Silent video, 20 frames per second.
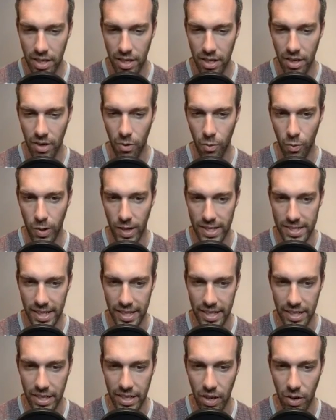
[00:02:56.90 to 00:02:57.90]
Whereas I
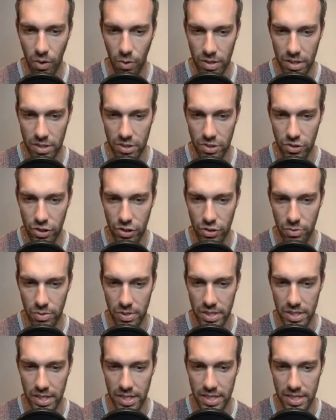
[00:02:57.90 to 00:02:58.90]
know this is just
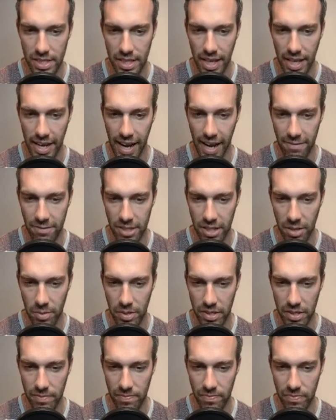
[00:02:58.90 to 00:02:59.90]
resisted. They have to come
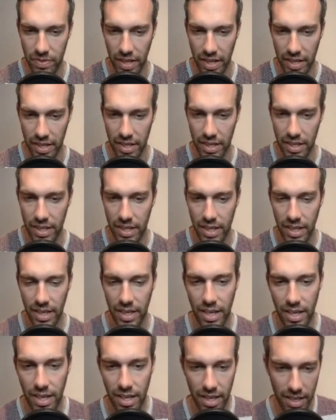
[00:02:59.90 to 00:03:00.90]
in, like,
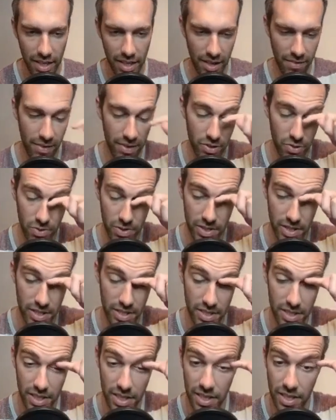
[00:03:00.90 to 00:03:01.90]
if it's
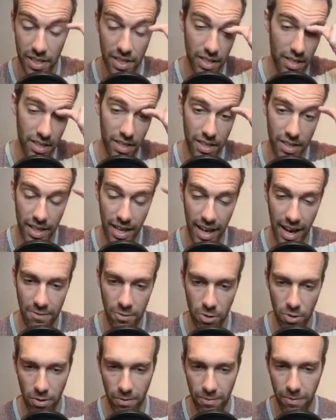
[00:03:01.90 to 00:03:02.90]
resisted, they have
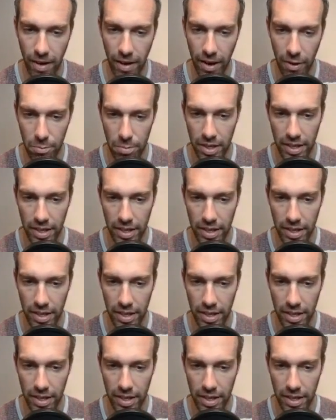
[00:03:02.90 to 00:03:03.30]
to throw foul play.